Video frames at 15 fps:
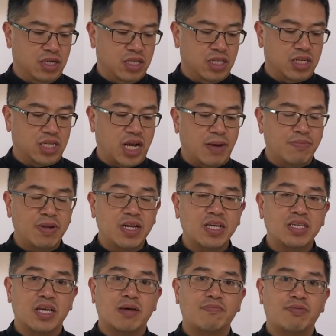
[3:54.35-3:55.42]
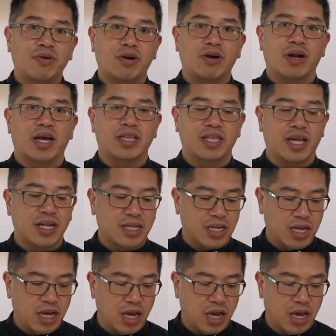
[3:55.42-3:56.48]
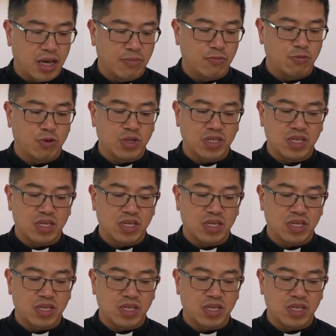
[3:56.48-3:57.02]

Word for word: The Japanese emperor at that time was